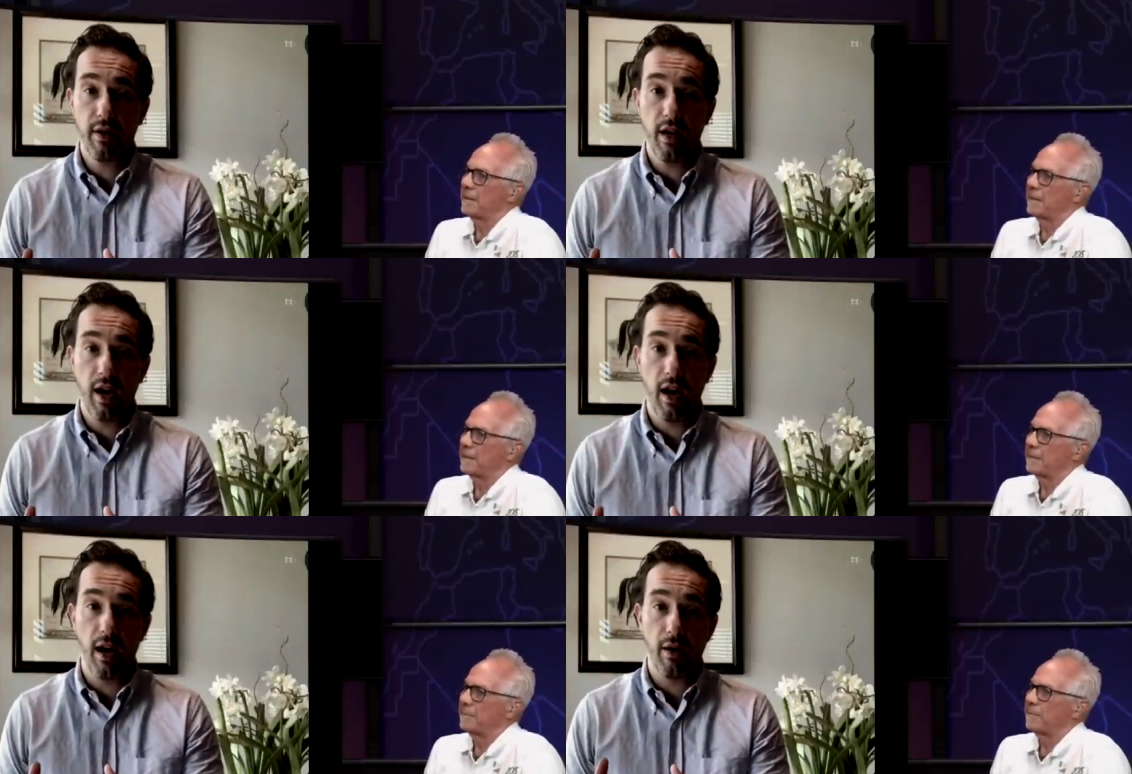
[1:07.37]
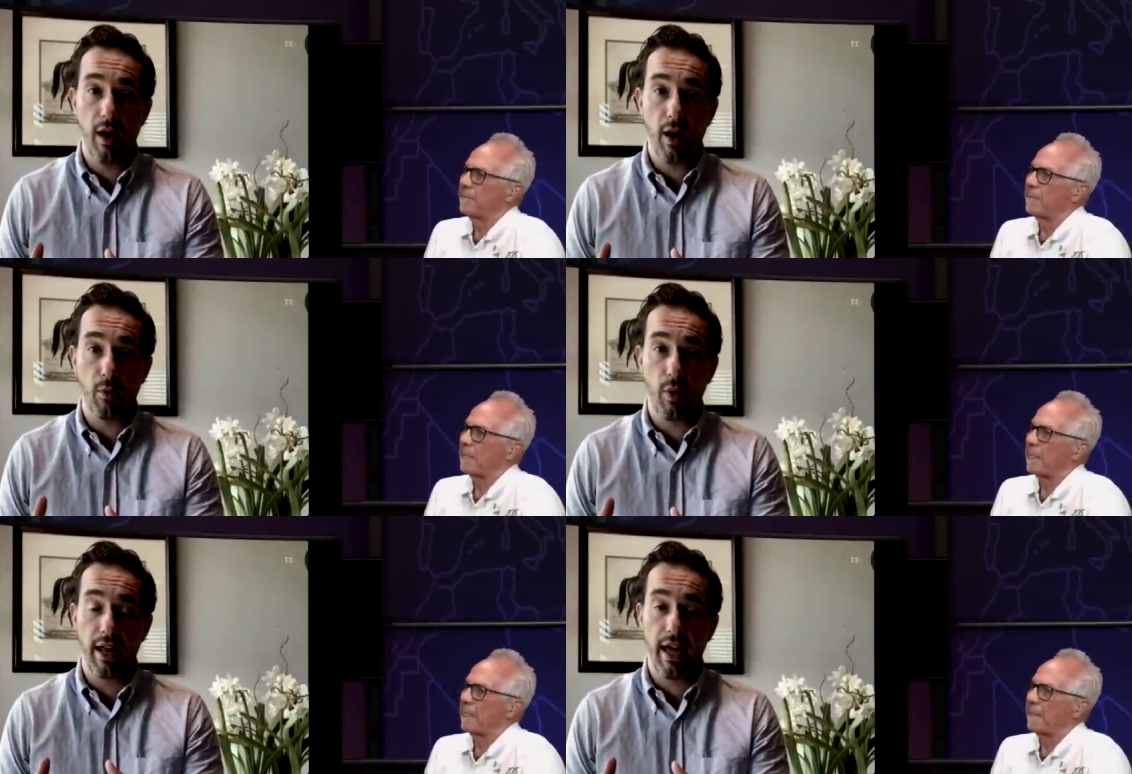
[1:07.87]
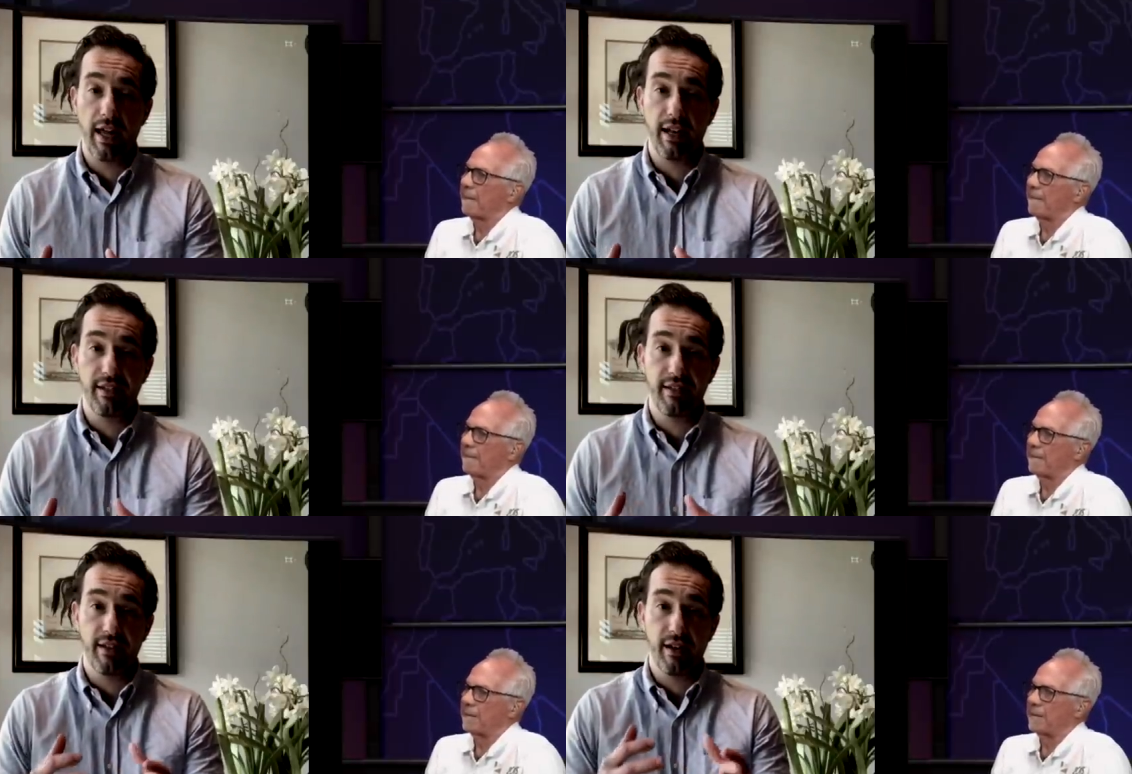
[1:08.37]
Speaker 1: Uh, on one hand,
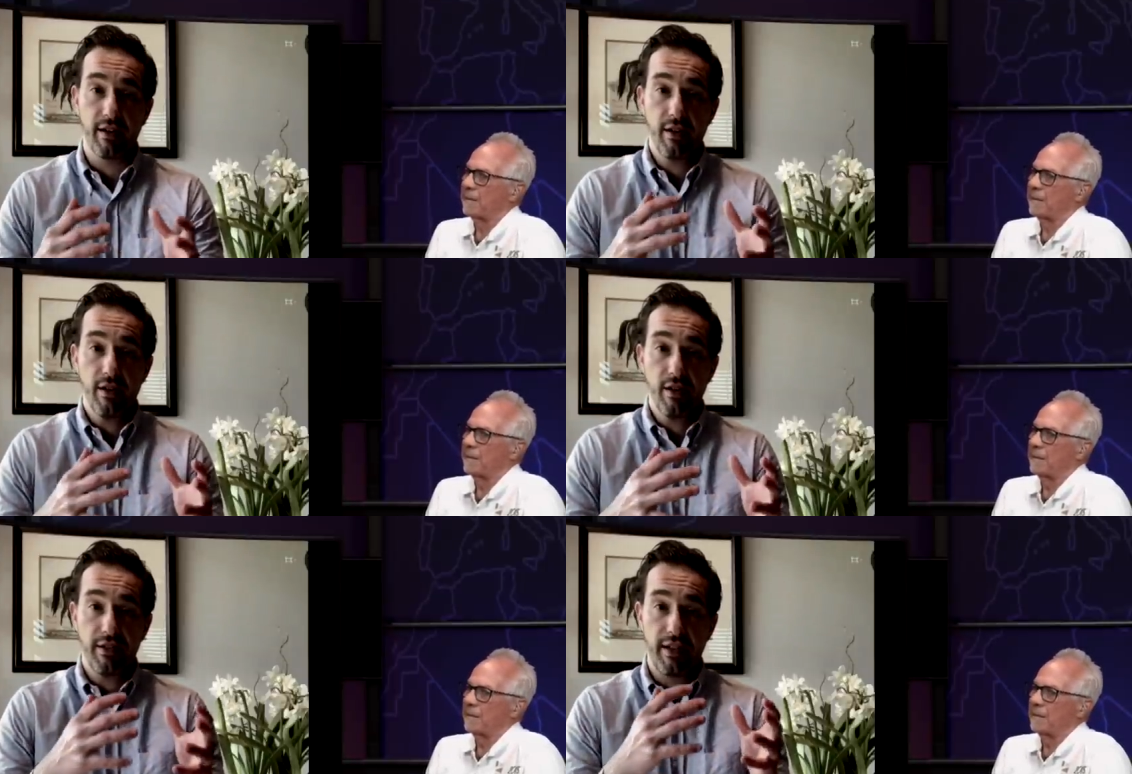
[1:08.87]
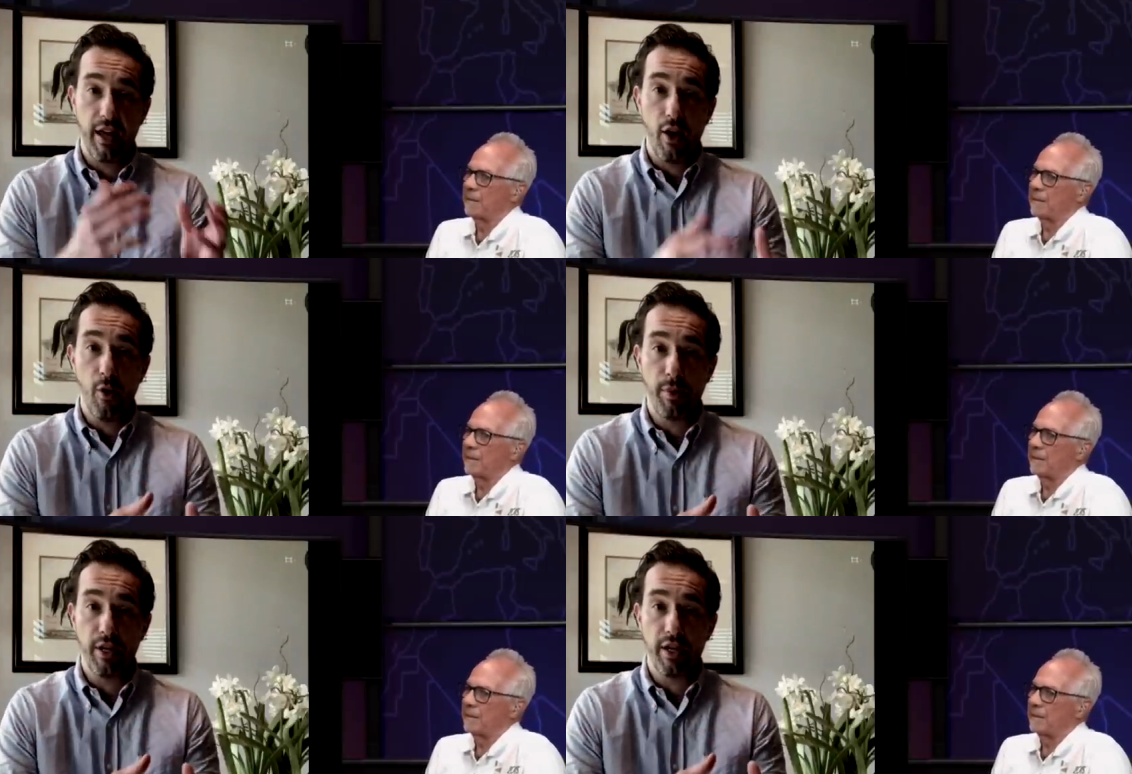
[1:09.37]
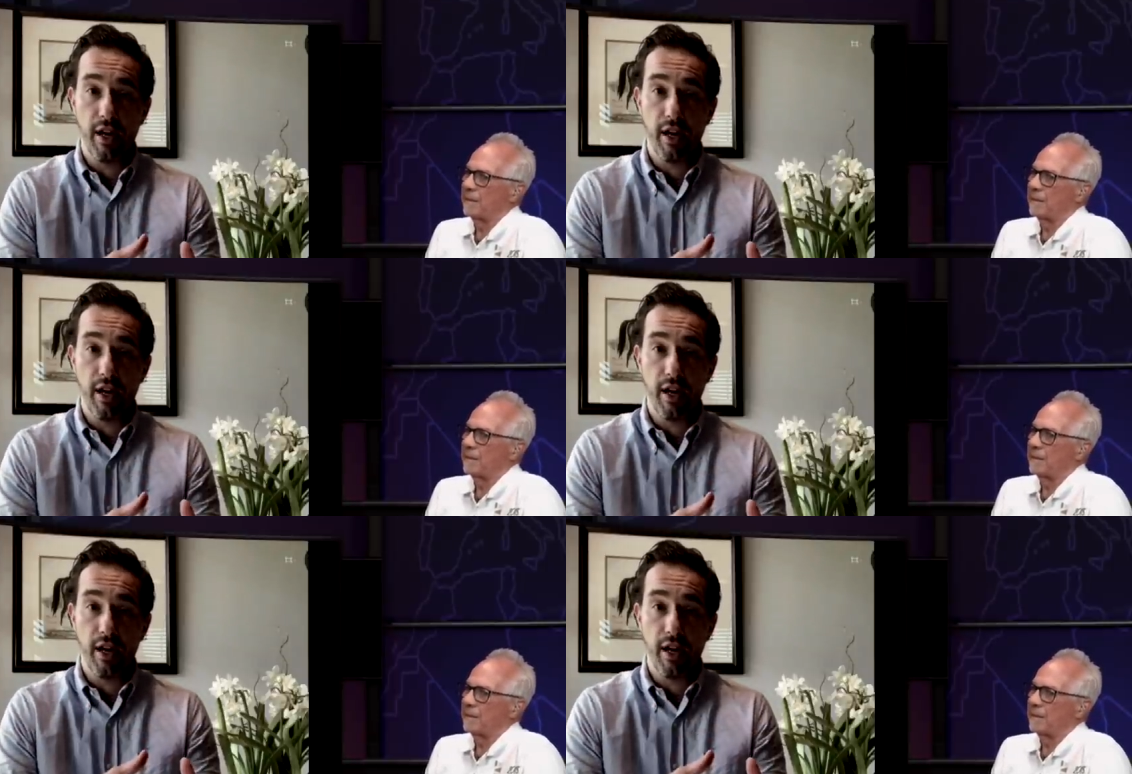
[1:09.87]
it's the stay open,